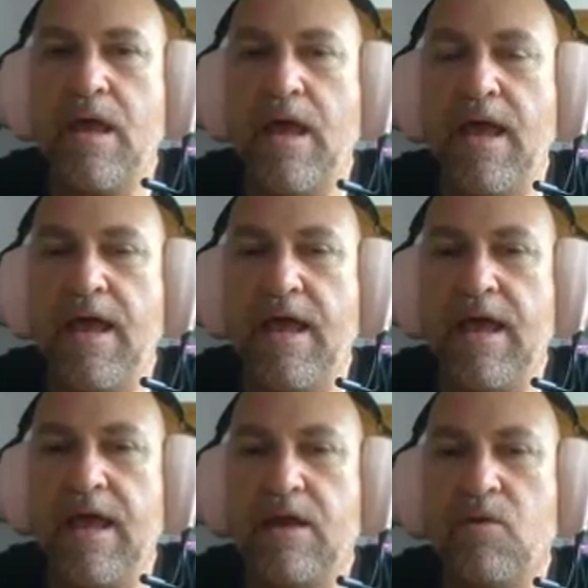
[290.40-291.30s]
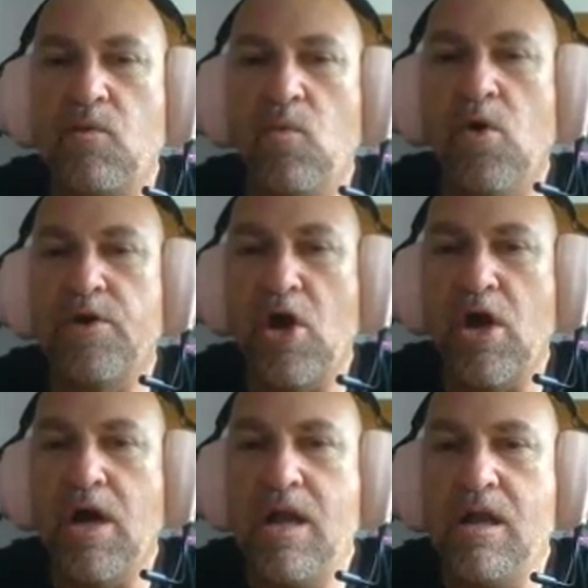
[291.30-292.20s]
and what
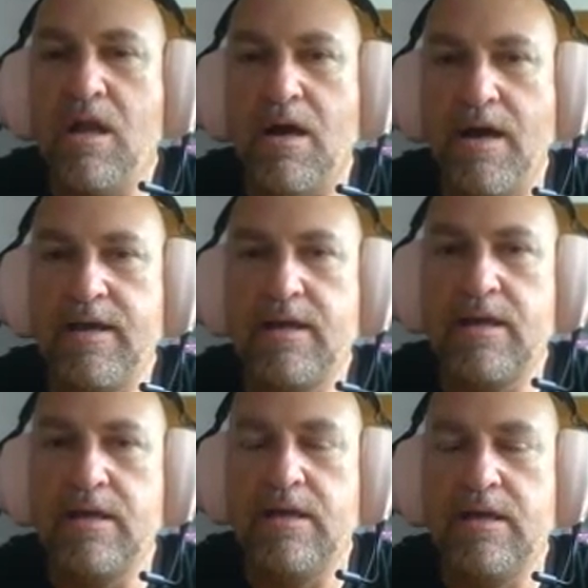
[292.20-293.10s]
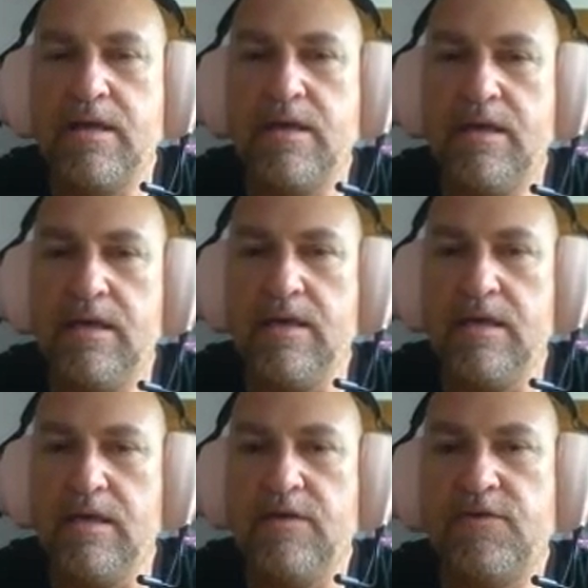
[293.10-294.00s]
I like
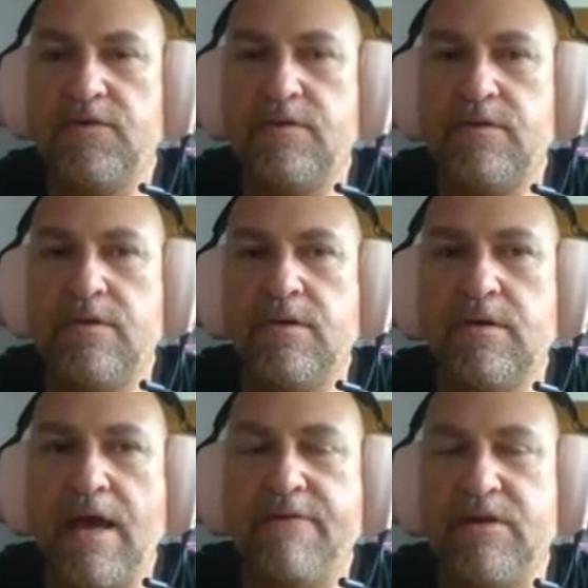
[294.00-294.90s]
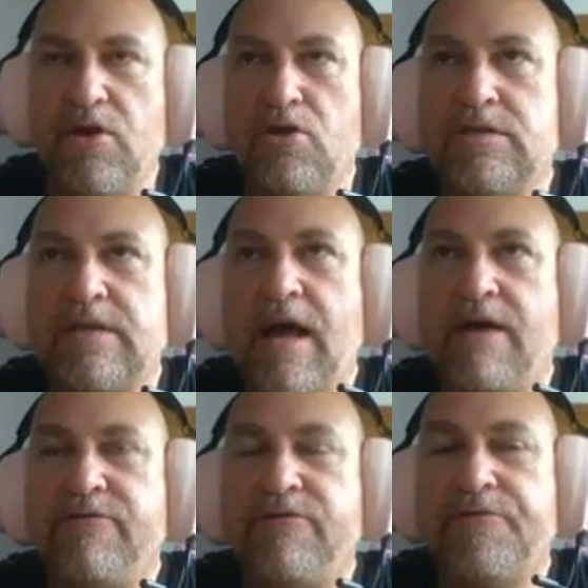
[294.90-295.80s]
is having no staff,
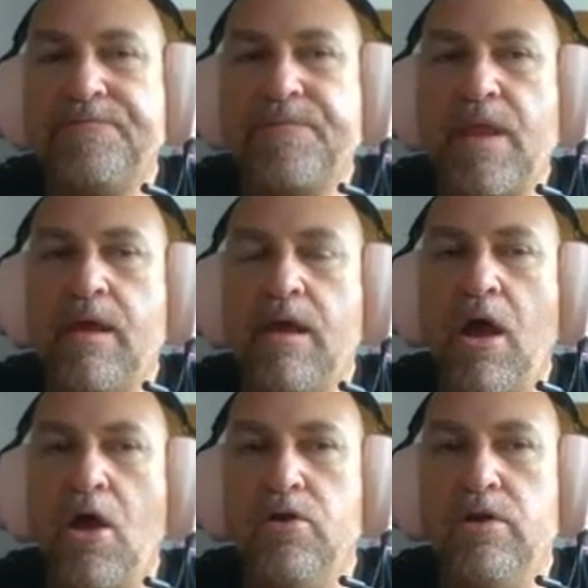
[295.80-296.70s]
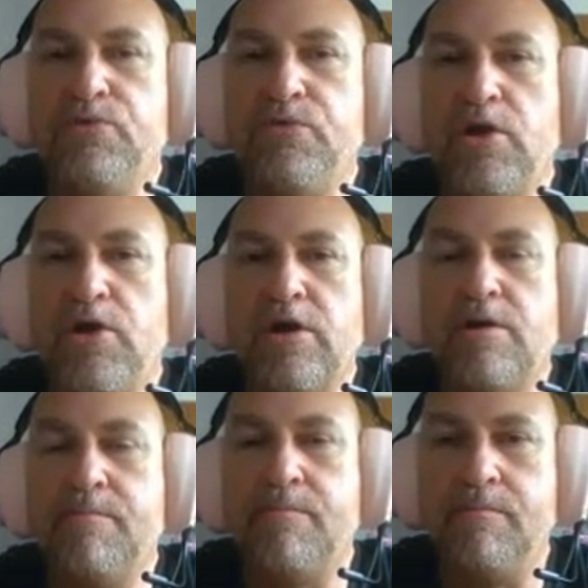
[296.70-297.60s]
only relying
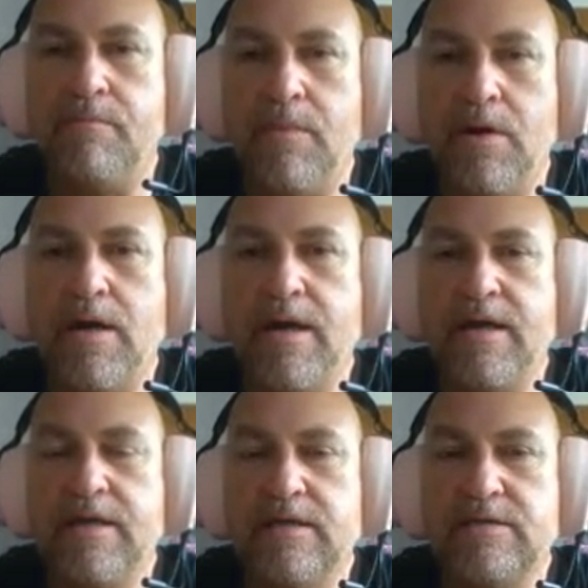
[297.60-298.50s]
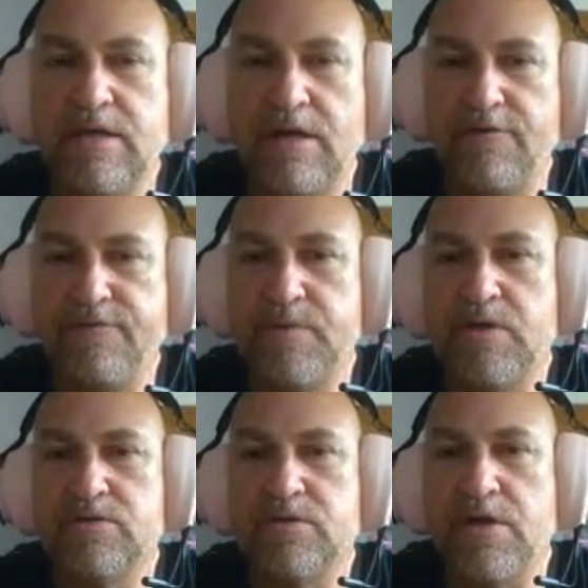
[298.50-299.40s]
on myself
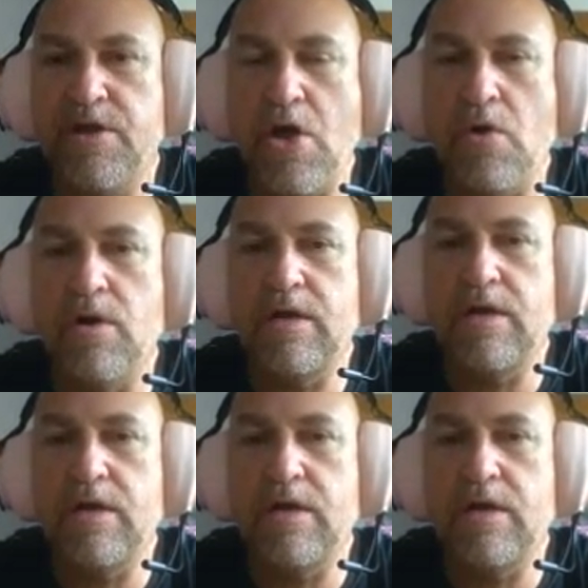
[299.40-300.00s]
because I know I can